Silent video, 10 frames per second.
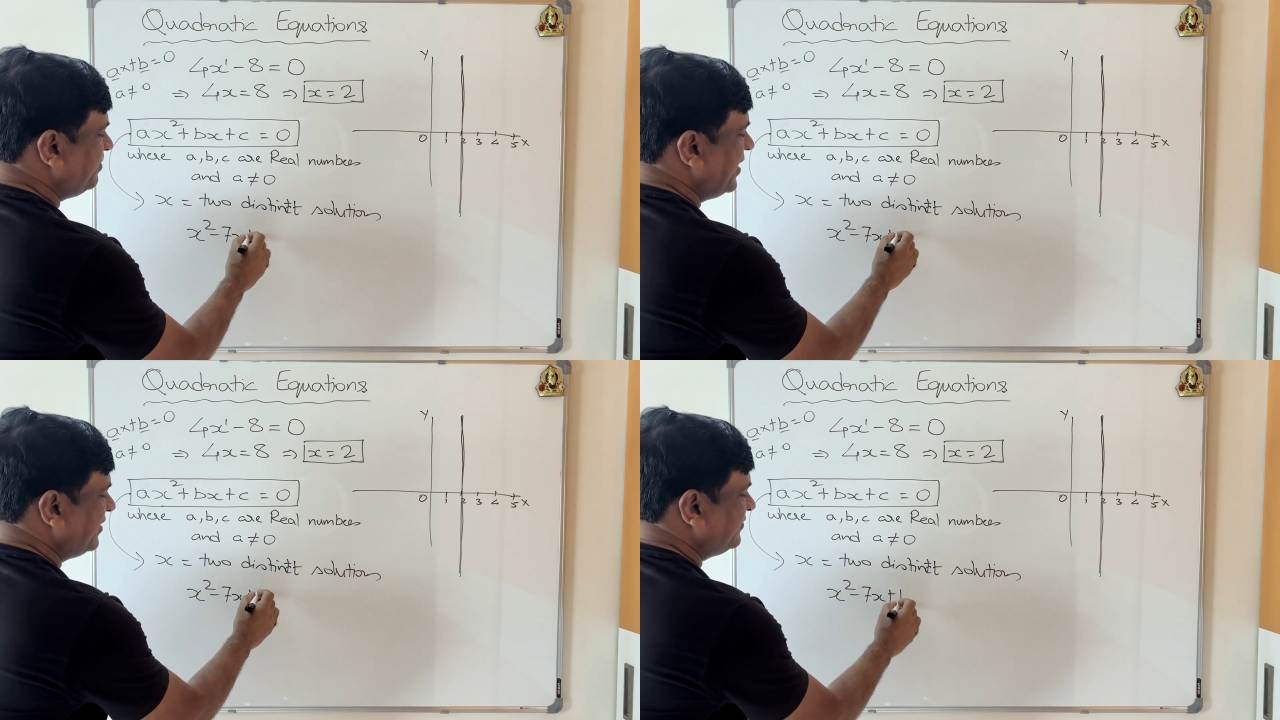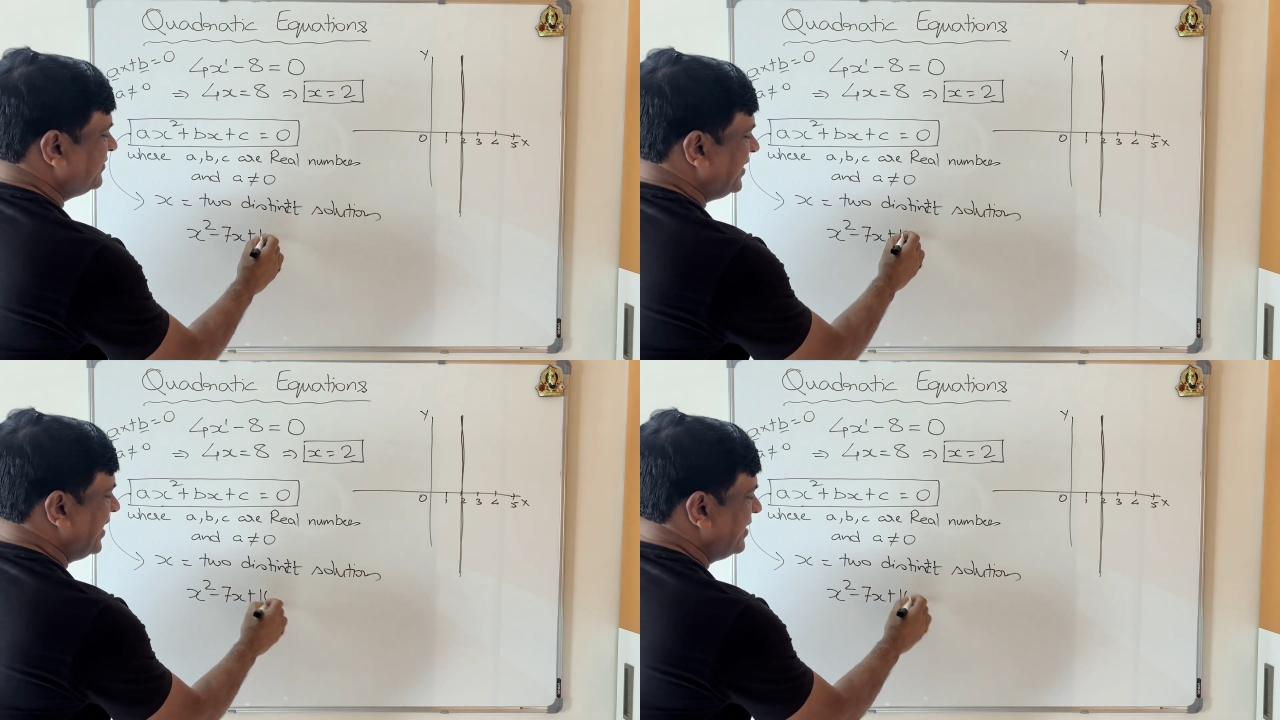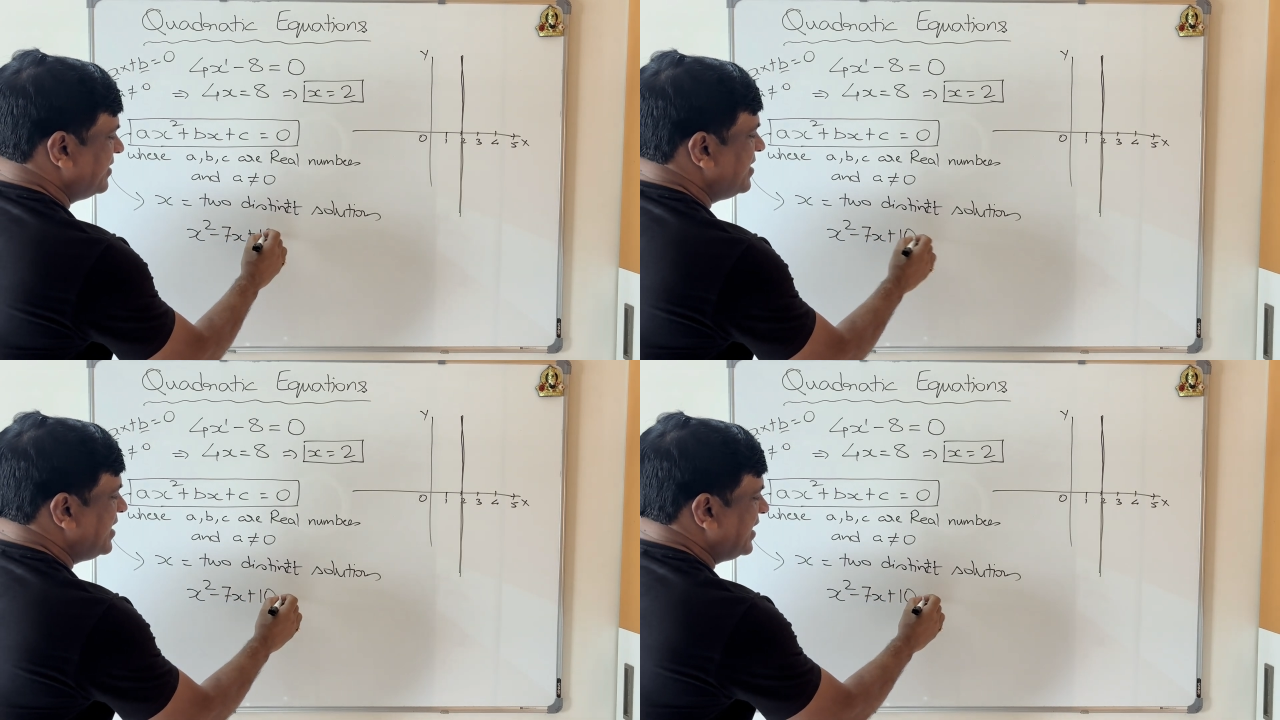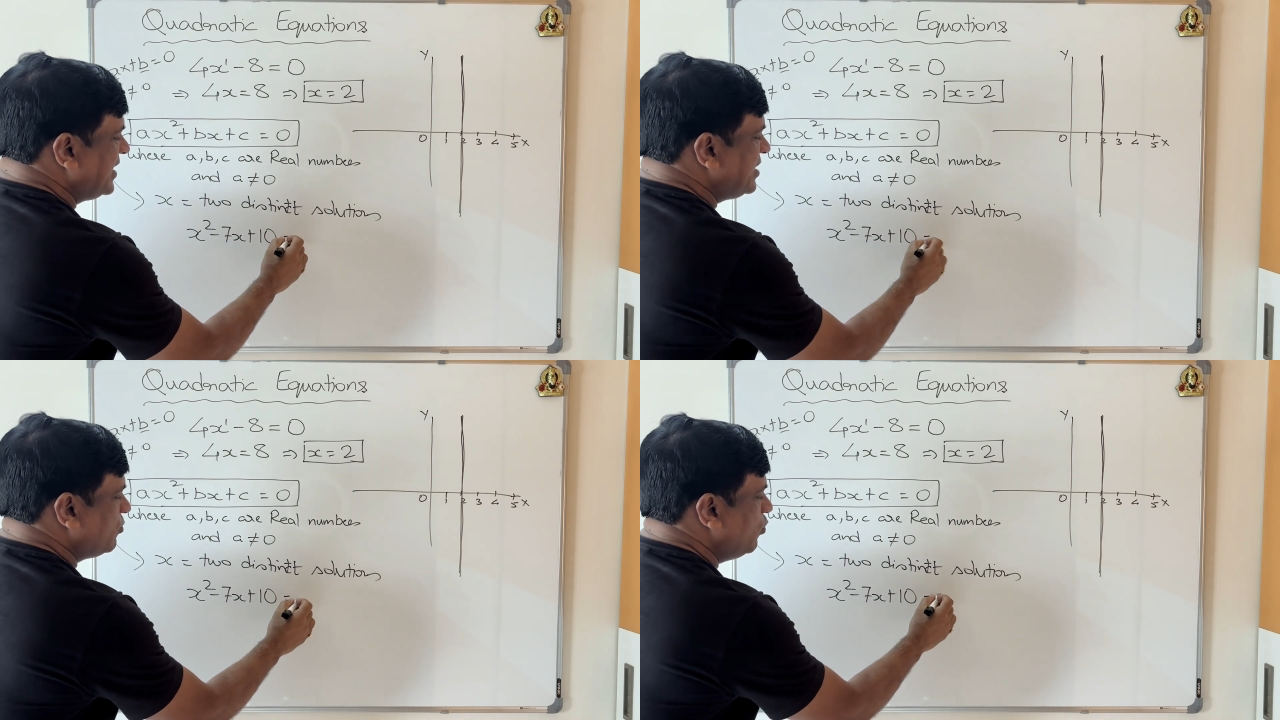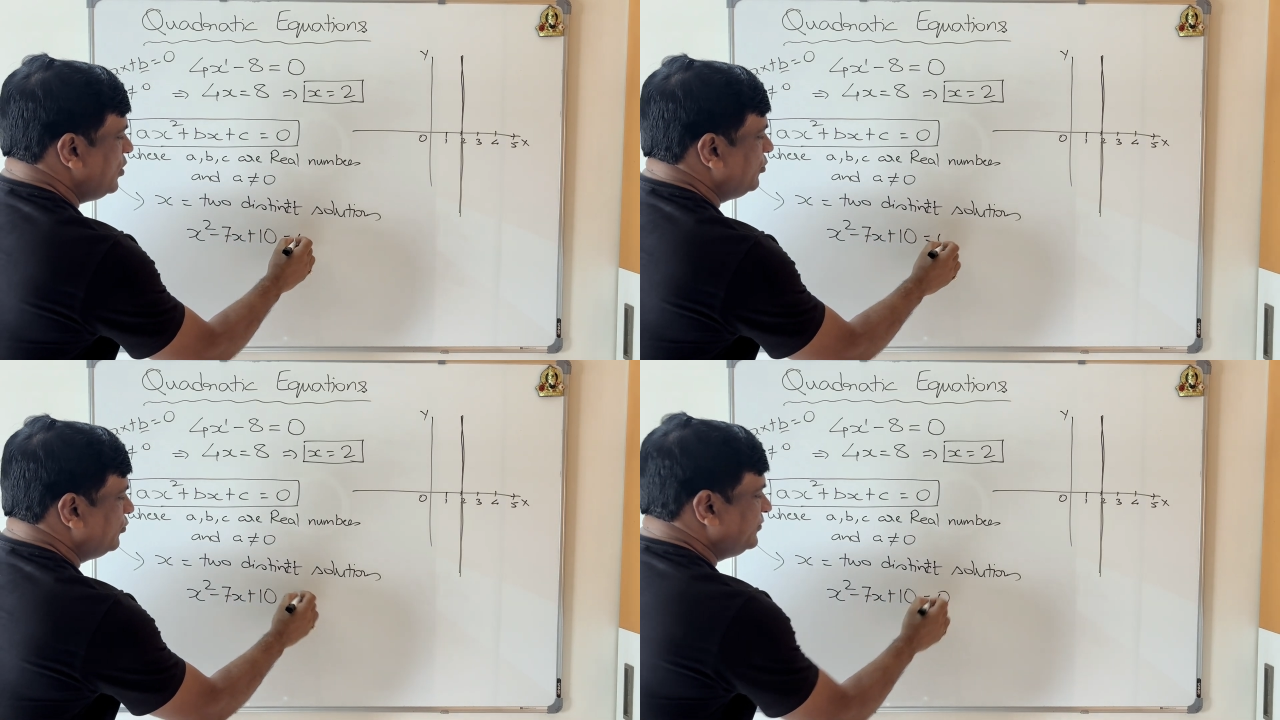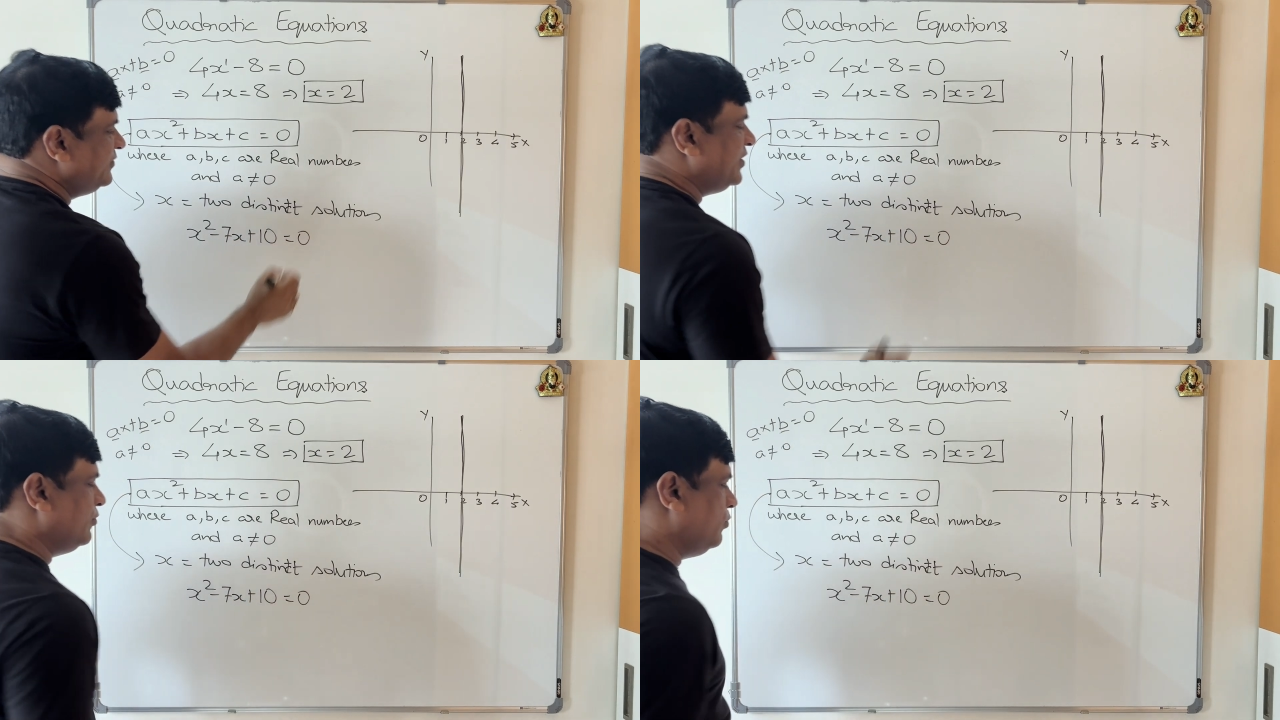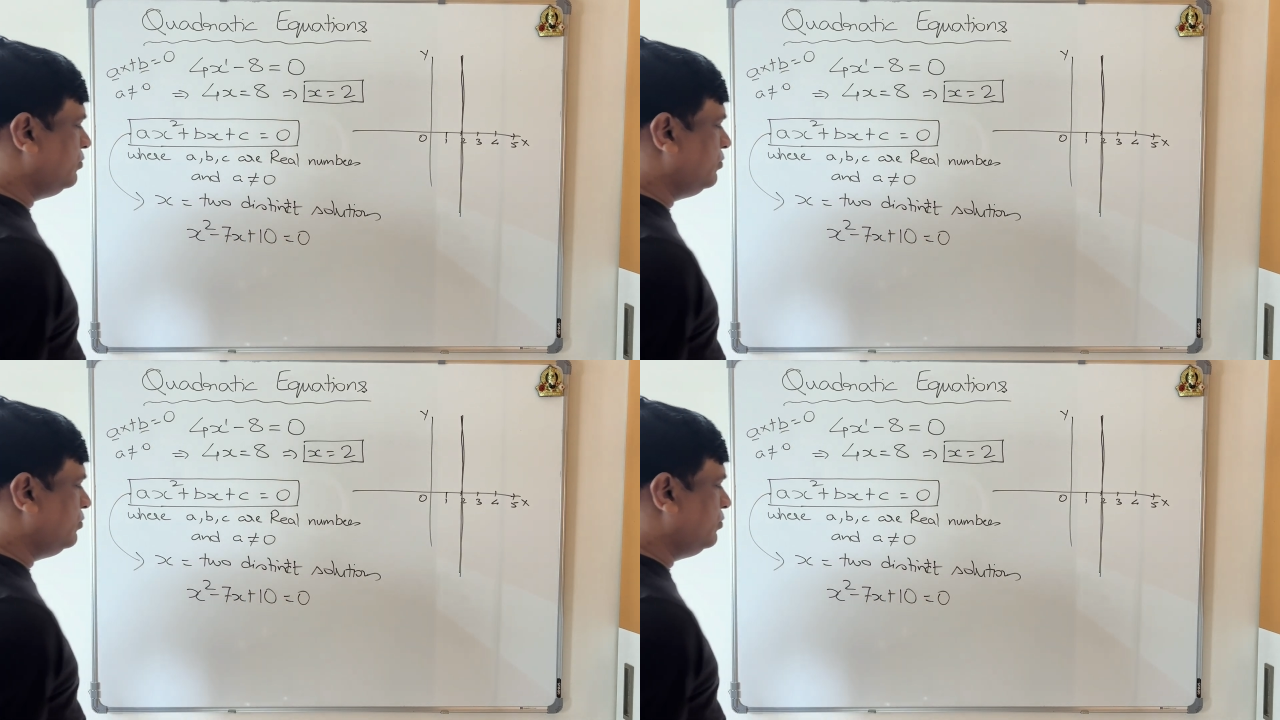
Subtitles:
plus 10 equal to 0.